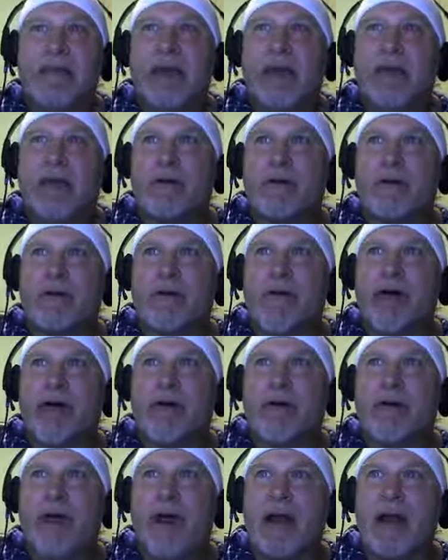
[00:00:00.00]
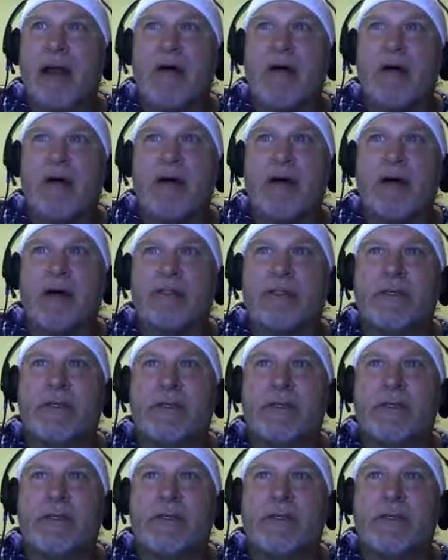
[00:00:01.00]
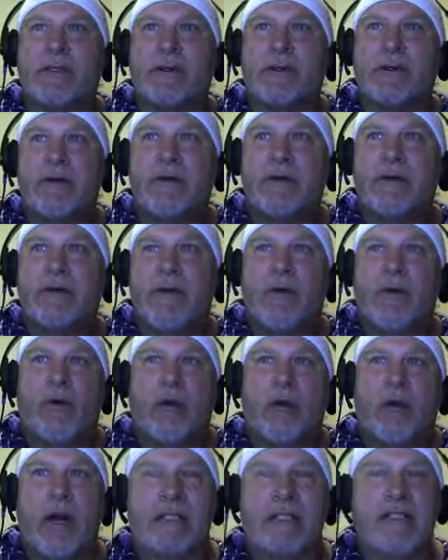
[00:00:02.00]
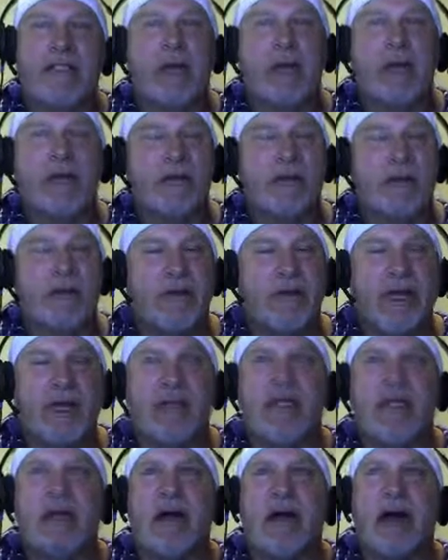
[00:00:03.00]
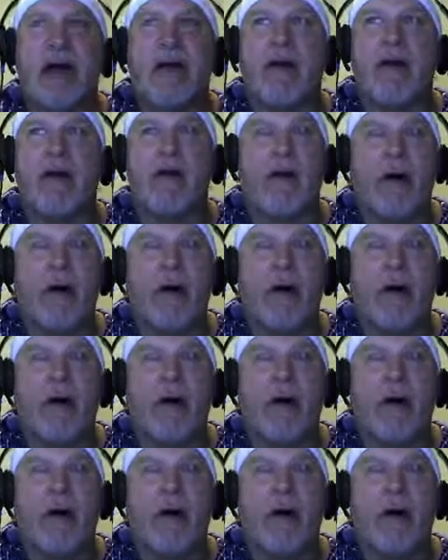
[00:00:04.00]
Peter's throne right here, an altar, where I showed you the entire